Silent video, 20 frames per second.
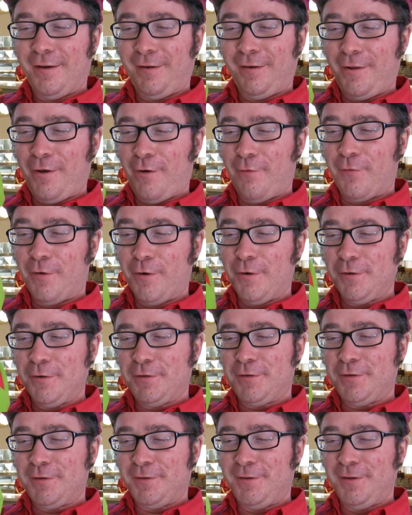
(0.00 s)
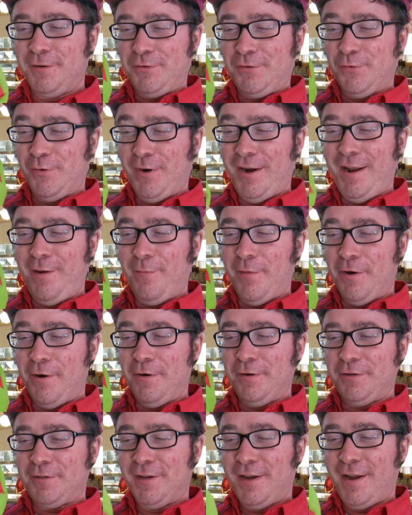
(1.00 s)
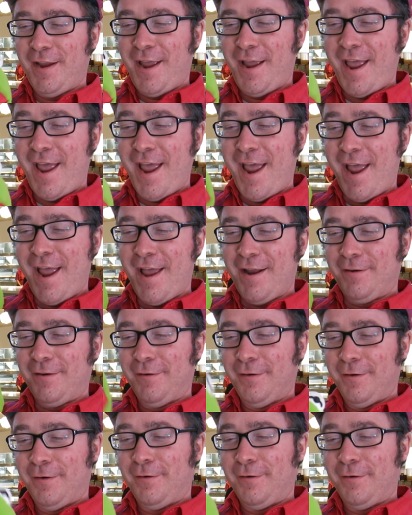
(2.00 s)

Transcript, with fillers: lovers, creamers, and...